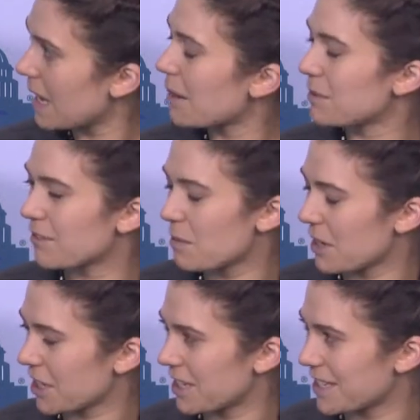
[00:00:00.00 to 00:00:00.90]
I believe the
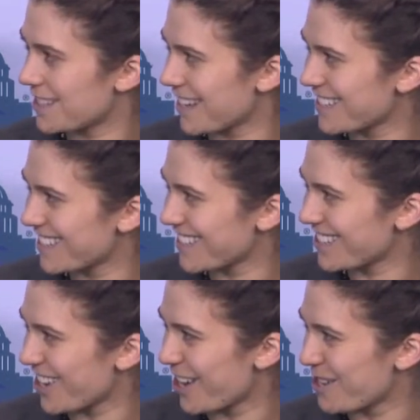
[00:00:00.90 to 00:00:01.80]
marketing
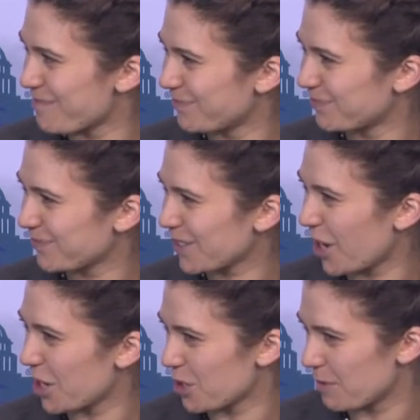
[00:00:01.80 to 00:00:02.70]
sentence on
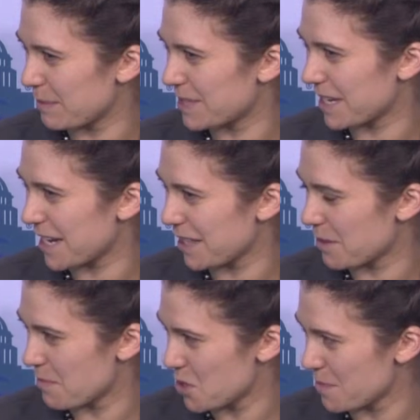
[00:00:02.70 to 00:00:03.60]
our website at
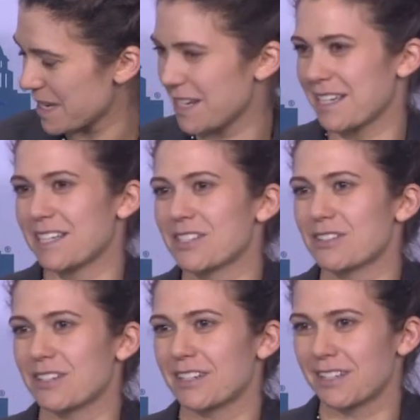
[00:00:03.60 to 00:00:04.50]
the moment
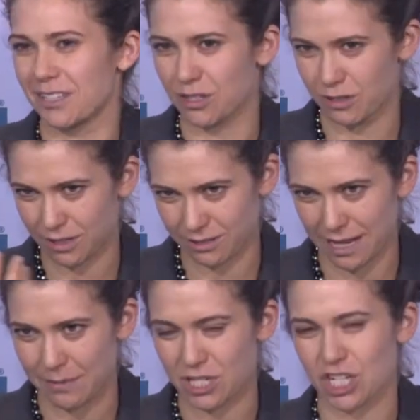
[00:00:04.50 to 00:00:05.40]
is,
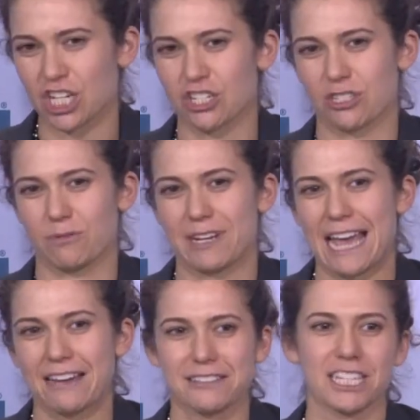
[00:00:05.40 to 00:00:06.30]
climate change is a
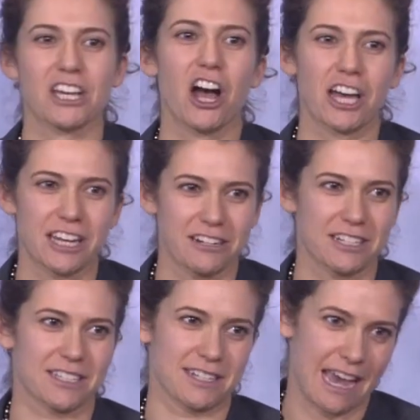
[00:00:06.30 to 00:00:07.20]
reality, hot air
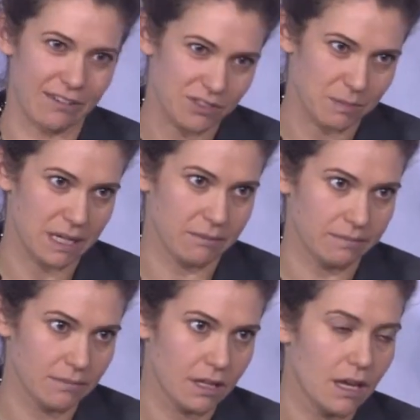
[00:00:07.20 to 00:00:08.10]
doesn't have to be.
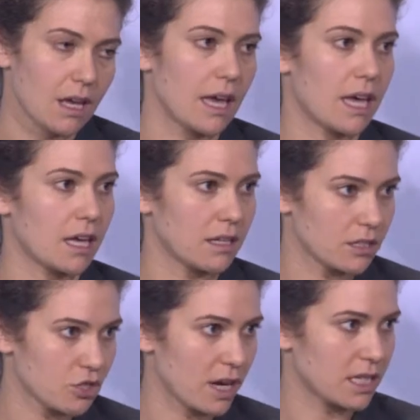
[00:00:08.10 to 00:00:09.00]
And
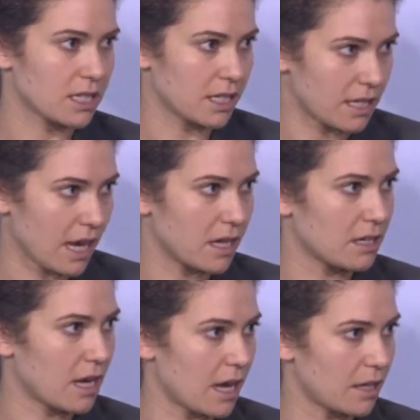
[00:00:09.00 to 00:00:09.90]
trying to
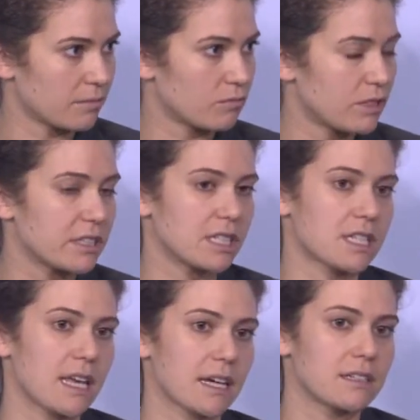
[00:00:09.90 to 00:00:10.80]
get really
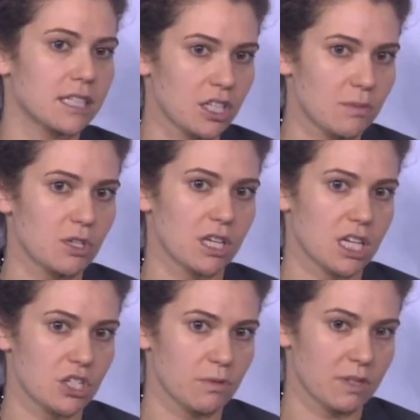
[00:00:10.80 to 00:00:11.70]
to that clean
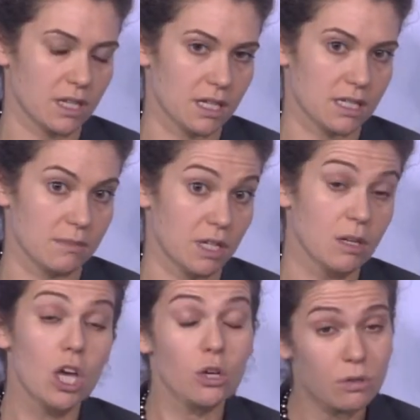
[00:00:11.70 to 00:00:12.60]
communication with the customer,
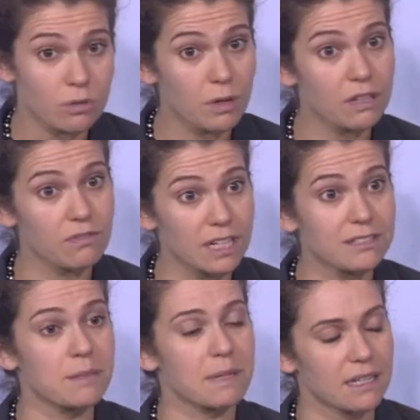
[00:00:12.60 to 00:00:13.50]
who quite
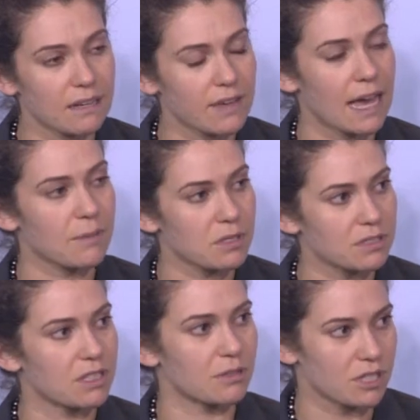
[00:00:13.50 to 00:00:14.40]
frankly might have
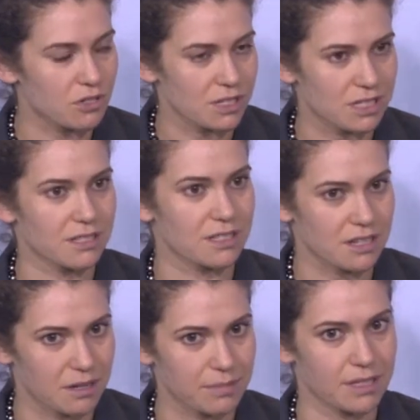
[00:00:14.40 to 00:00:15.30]
absolutely no interest in this
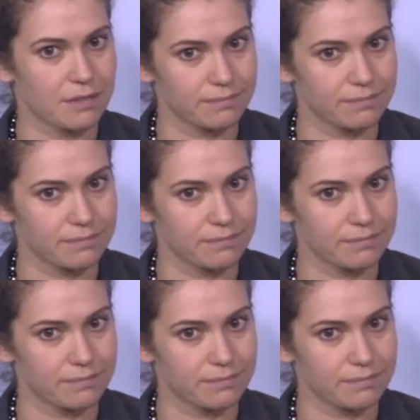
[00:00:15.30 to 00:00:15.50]
topic.